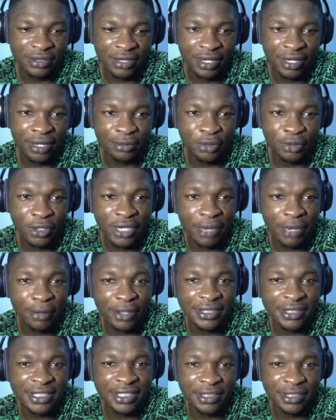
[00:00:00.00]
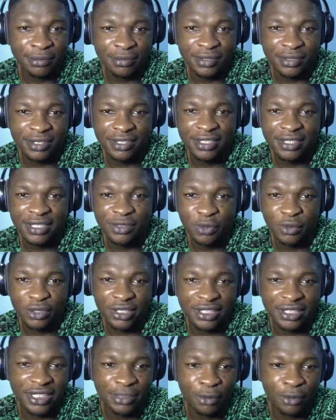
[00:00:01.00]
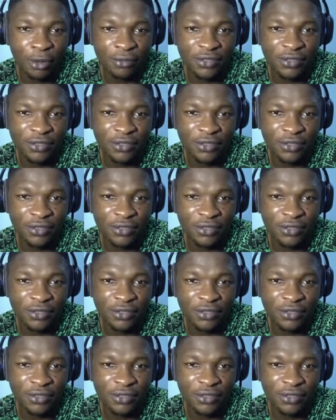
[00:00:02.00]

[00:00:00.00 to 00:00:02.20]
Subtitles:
Talking about teams, this was the team of